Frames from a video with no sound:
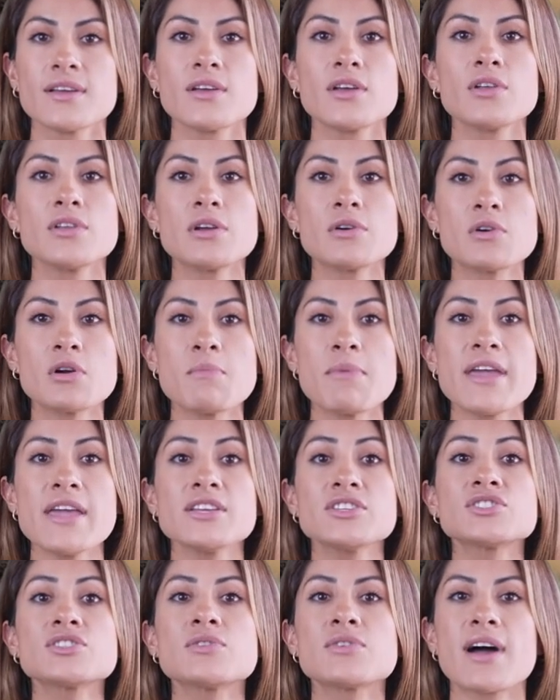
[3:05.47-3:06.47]
The
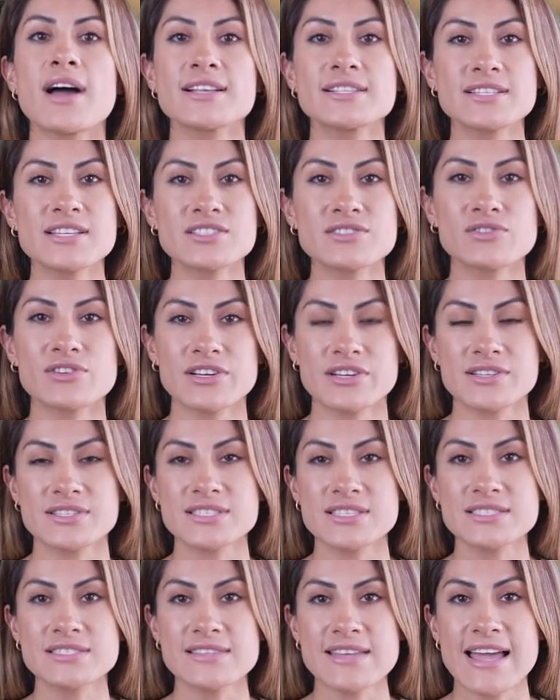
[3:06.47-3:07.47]
rumination process
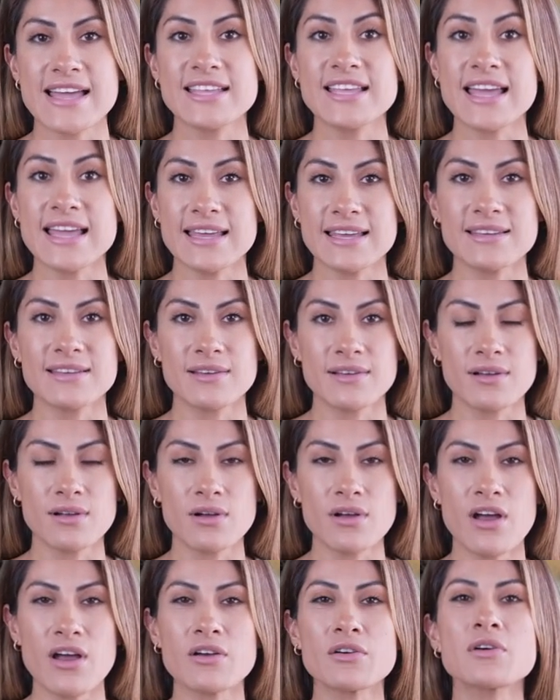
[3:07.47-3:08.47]
produces methane,
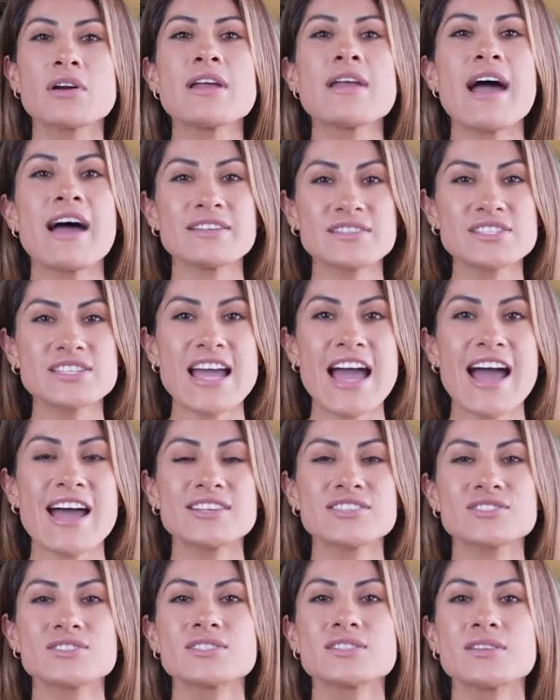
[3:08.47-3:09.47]
a greenhouse
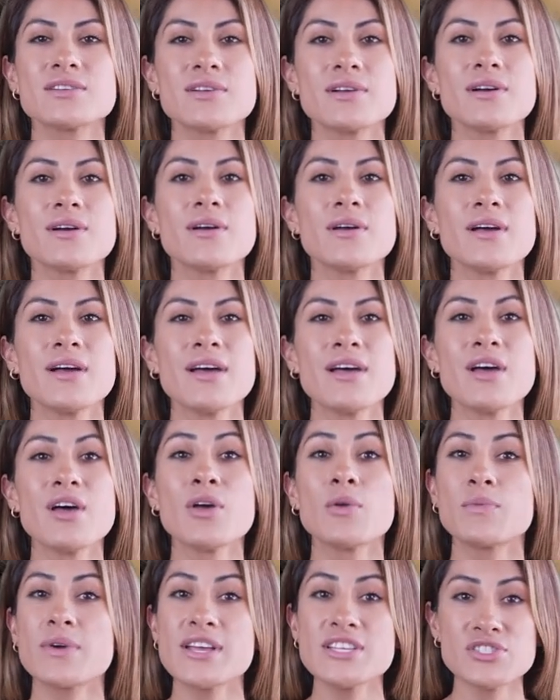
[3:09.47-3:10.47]
gas.
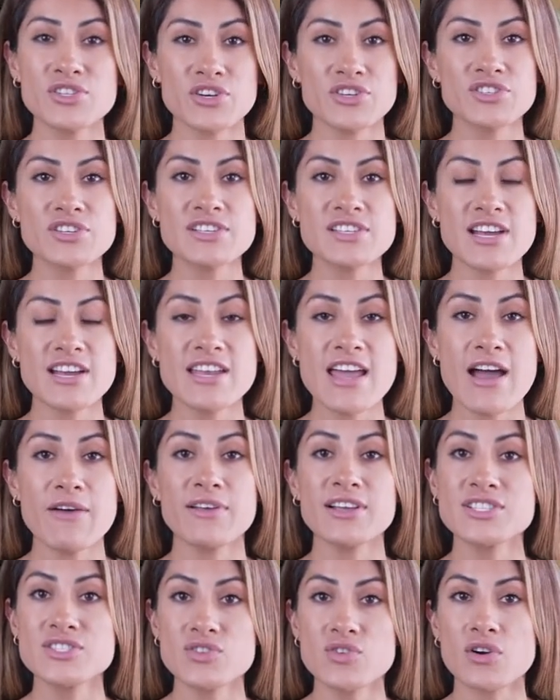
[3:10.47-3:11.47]
Researchers are now
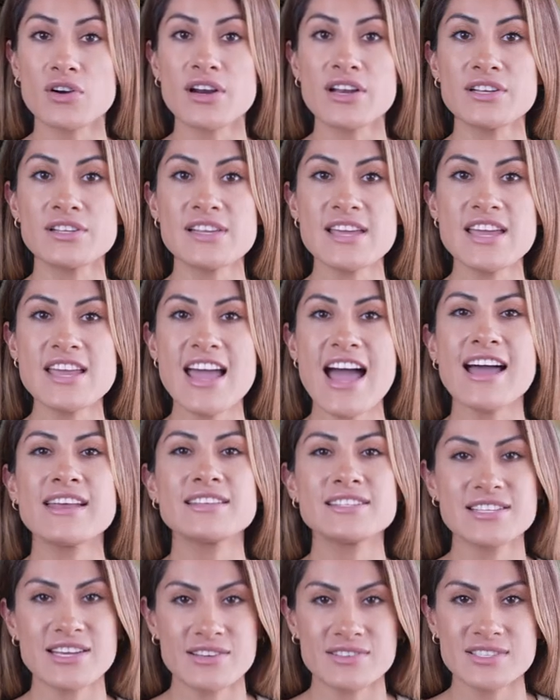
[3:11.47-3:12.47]
exploring feed
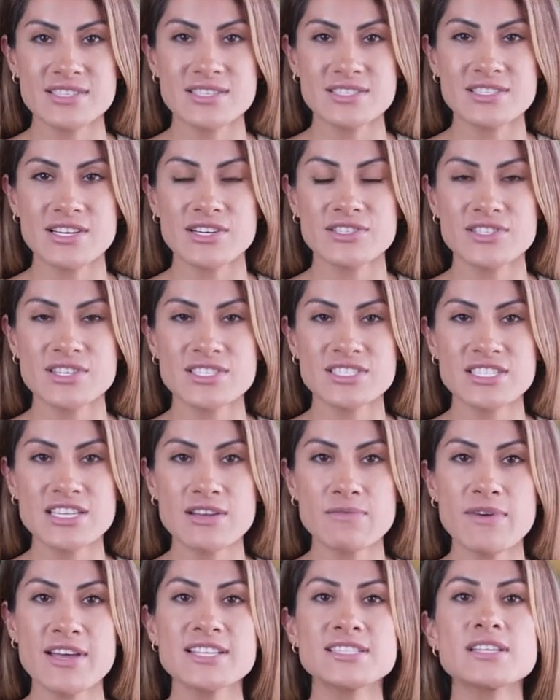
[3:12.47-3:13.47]
additives such as
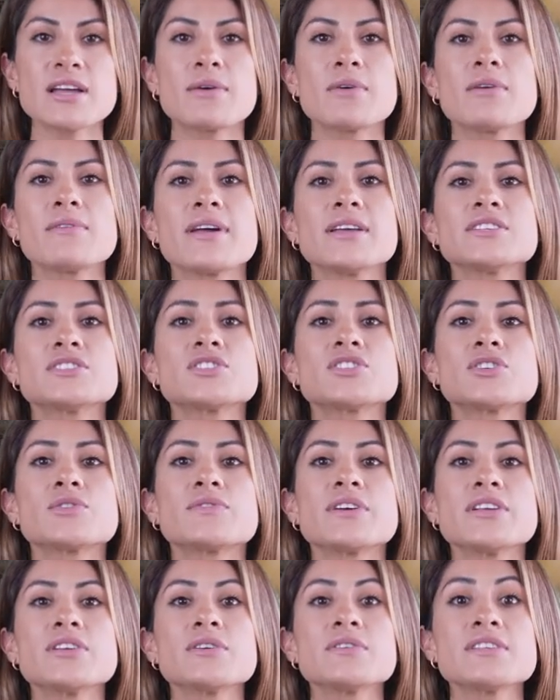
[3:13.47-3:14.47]
seaweed supplements to
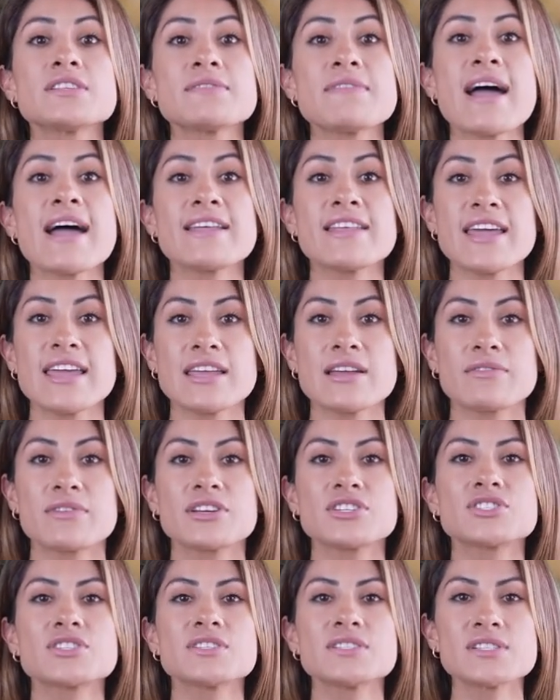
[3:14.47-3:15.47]
reduce methane
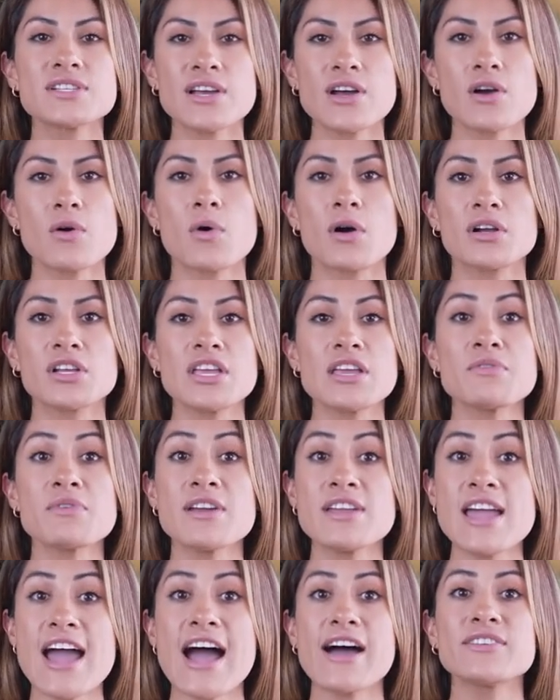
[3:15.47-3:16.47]
emissions while keeping
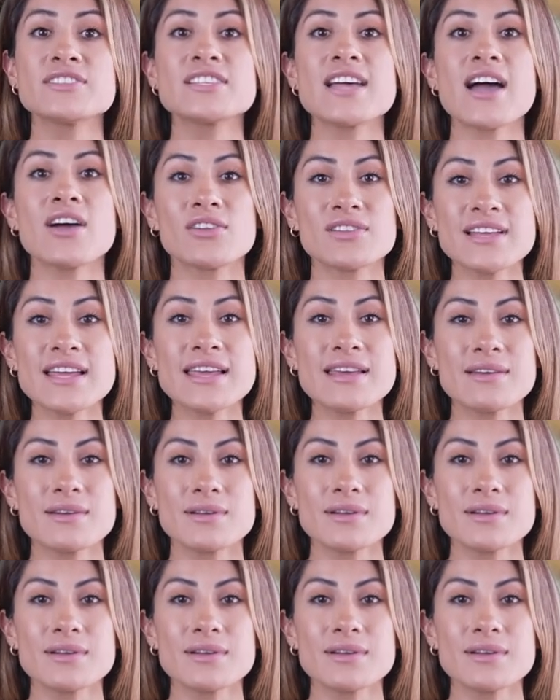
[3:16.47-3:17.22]
cows healthy.